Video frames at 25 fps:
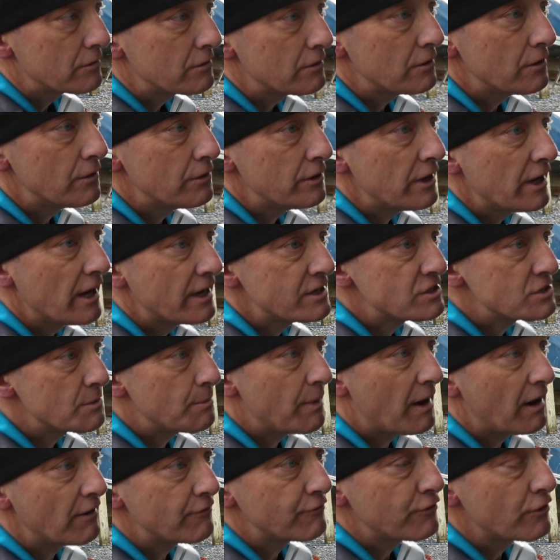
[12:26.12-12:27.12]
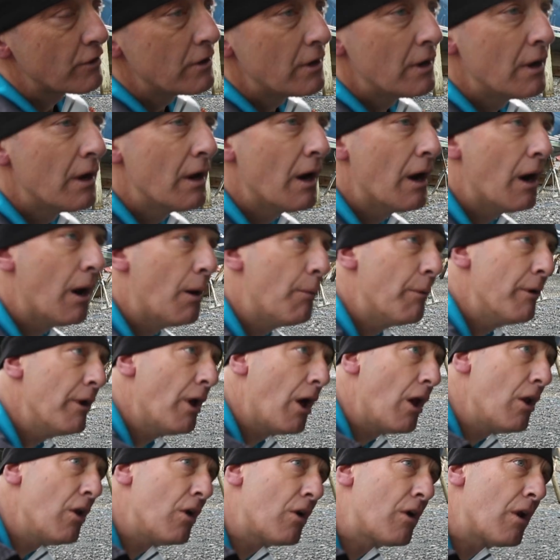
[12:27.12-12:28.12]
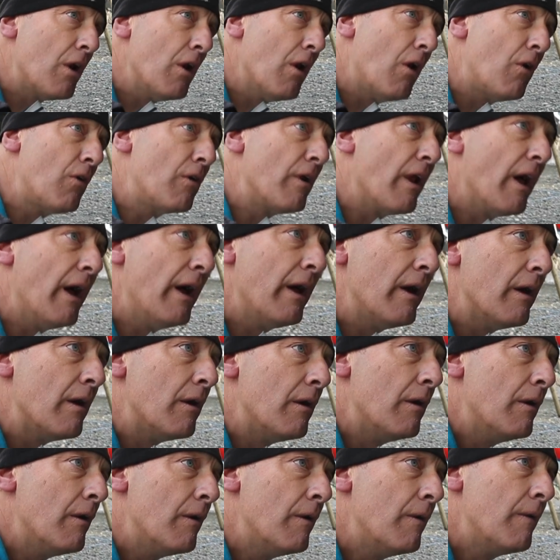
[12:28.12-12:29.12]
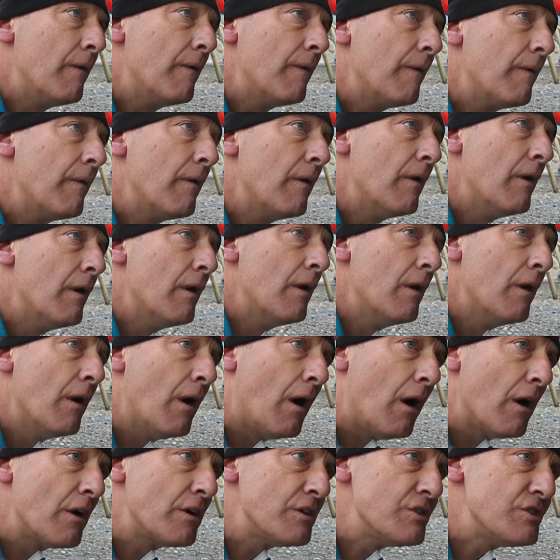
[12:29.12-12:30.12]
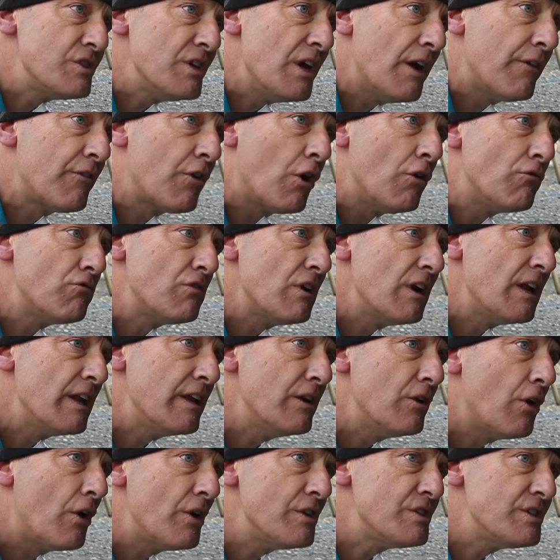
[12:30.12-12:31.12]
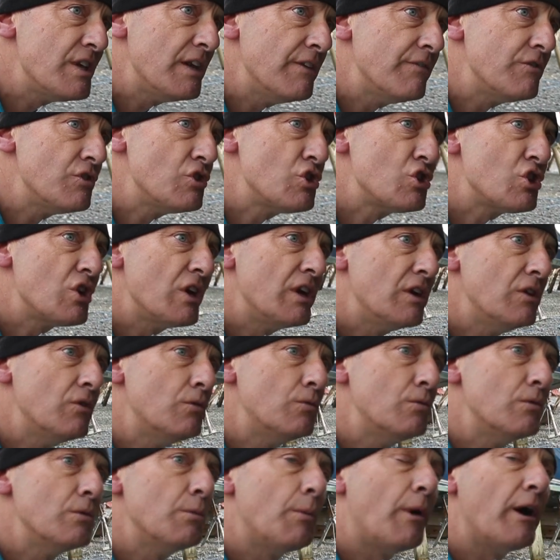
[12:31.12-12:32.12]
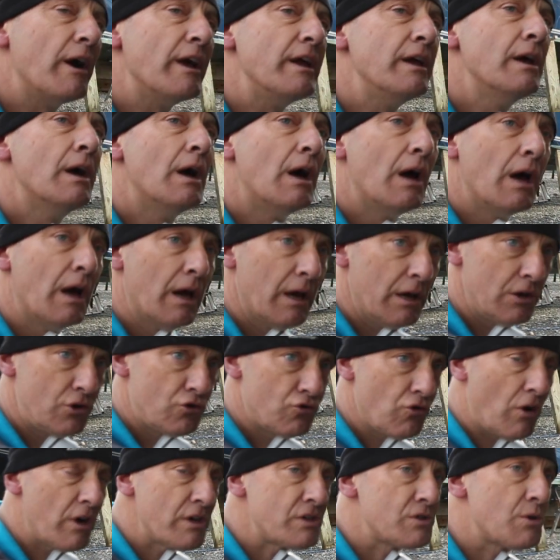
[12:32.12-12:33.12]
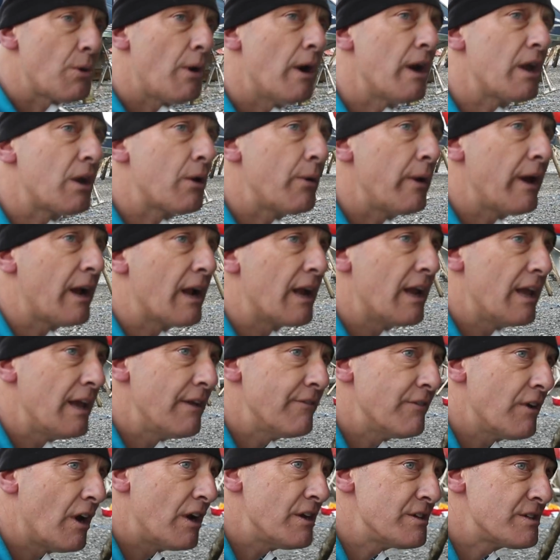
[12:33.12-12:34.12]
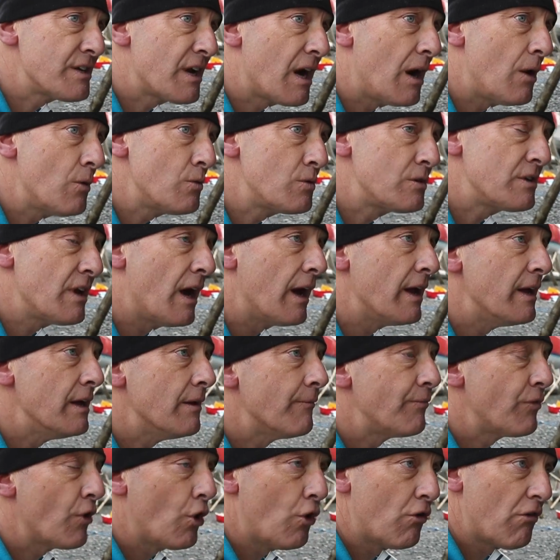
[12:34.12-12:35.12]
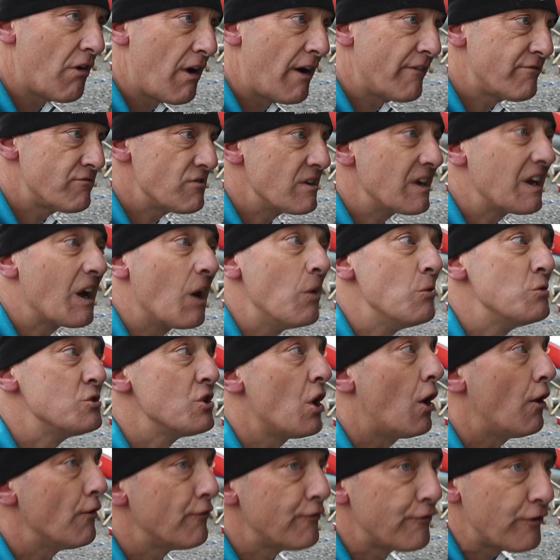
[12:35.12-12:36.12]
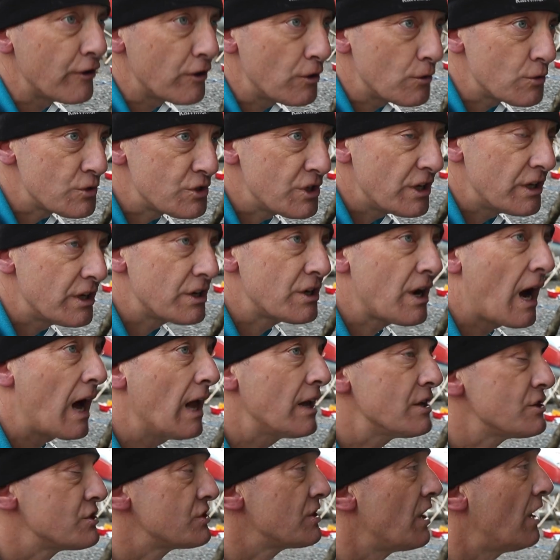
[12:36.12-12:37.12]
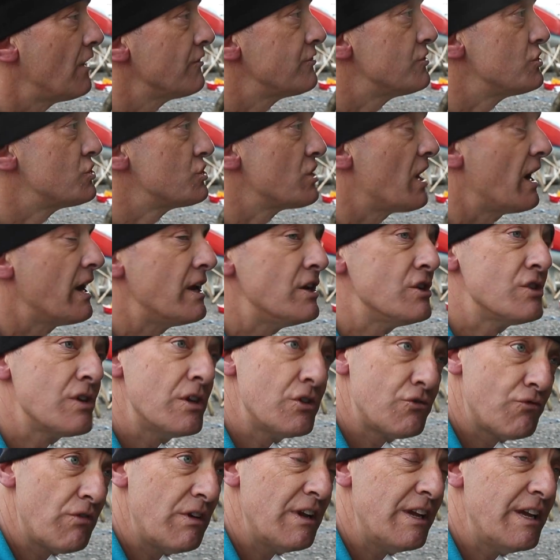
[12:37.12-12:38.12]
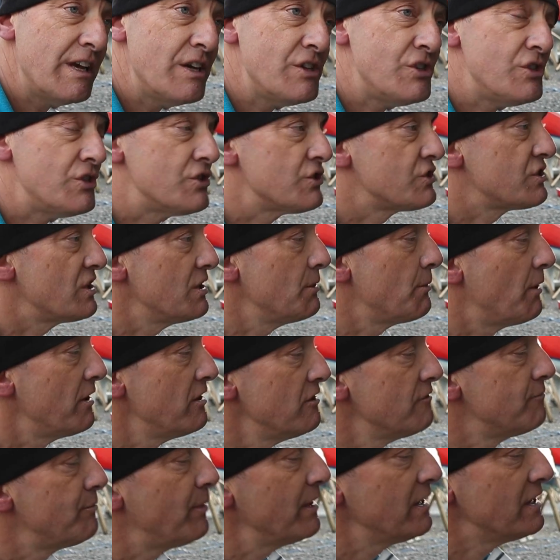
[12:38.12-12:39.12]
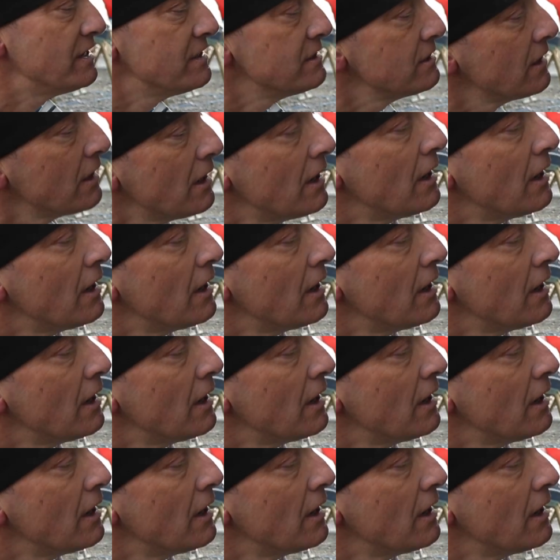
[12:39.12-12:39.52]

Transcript: do the edge above. And when I look along that, I can see I've got a really nice even sheen all the way. It dries quite quickly even though it's a cold day, or rather it goes off and you'll see the colours start to change. So it's really easy to see where you've been,